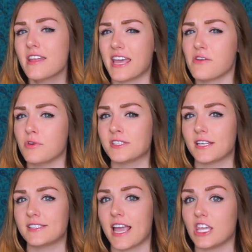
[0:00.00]
They have ones
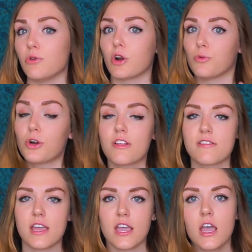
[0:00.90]
that say you are
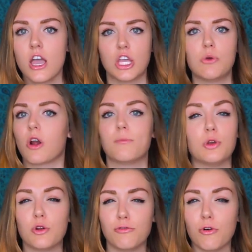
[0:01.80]
worth it, you are
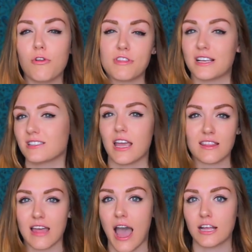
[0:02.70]
beautiful, things
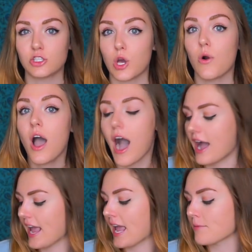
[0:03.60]
like that. So
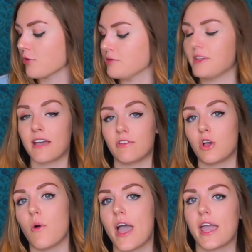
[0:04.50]
I am going to be giving
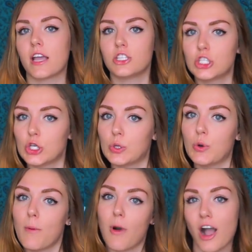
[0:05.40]
away
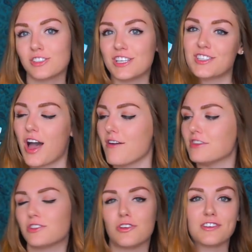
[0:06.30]
2 boxes of
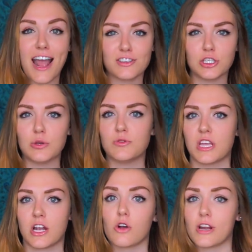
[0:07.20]
these little tattoos,
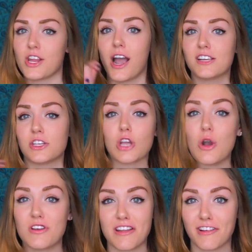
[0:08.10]
and I'll write you guys a
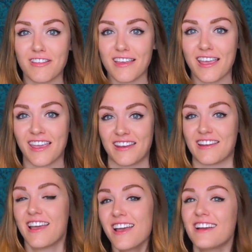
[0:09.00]
note and everything.
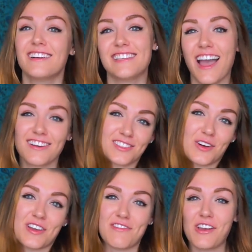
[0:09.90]
And yeah,
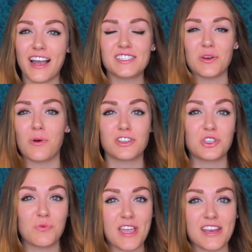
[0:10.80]
so if you guys want
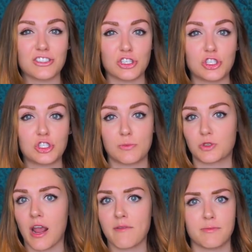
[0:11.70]
to win, just
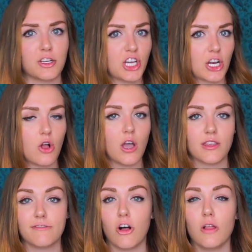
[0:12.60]
subscribe to my channel
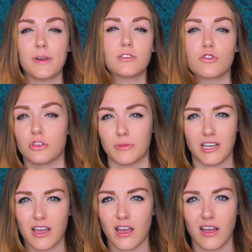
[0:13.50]
and then follow my social
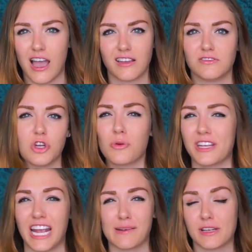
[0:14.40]
media. I don't
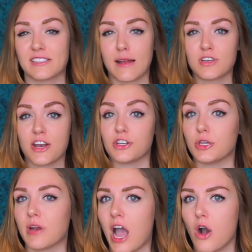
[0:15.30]
really care about Snapchat or
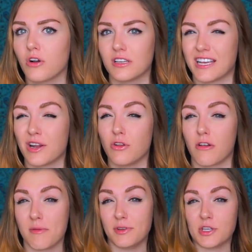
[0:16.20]
YouNow because I know a
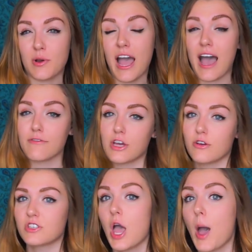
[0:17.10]
lot of people don't have
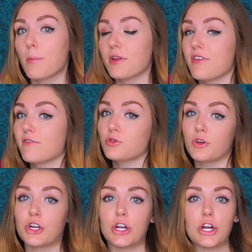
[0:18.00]
those, but if you have
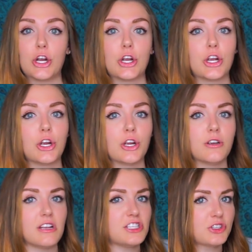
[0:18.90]
Twitter
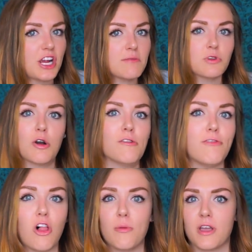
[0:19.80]
or Instagram, go
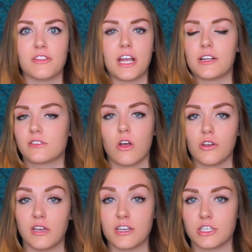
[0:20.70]
follow me on there. That's all
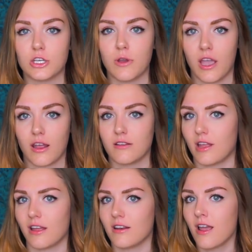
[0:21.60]
you need to do, and
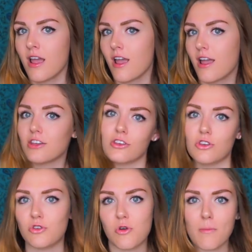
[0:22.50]
then
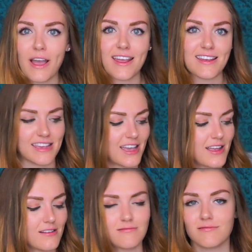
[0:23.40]
you might
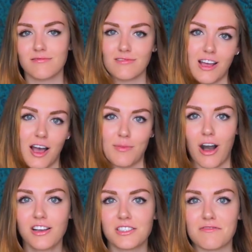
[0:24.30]
get a
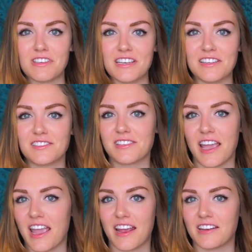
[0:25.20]
box of these.
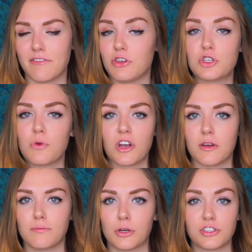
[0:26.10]
And if you just want
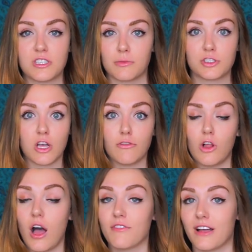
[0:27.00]
to purchase them yourself,
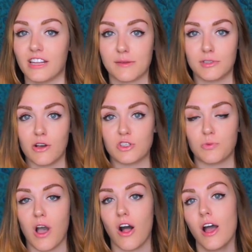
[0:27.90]
I'll have that link below as
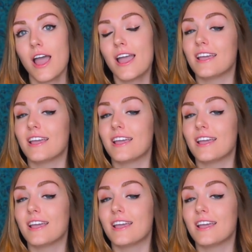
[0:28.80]
well.